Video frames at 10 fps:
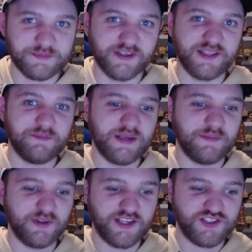but the
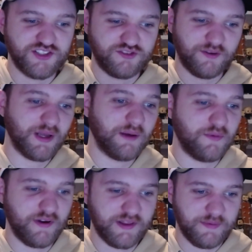people that she's grouped
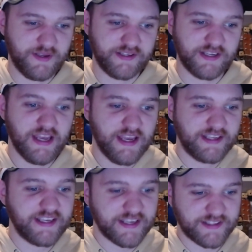up with being
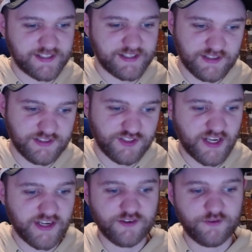Kit,
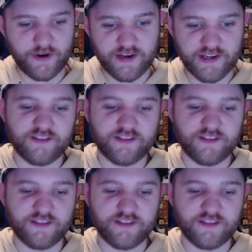Jade, Graydon,